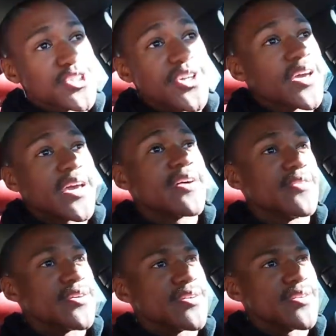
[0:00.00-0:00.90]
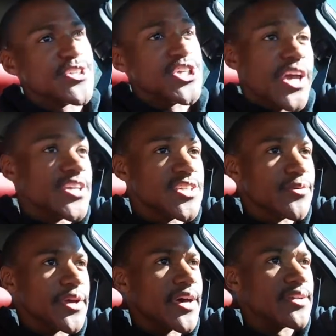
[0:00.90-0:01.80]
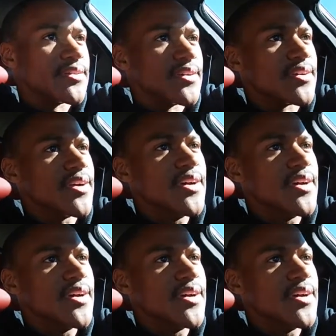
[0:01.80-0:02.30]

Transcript: She didn't count the change that we had in there.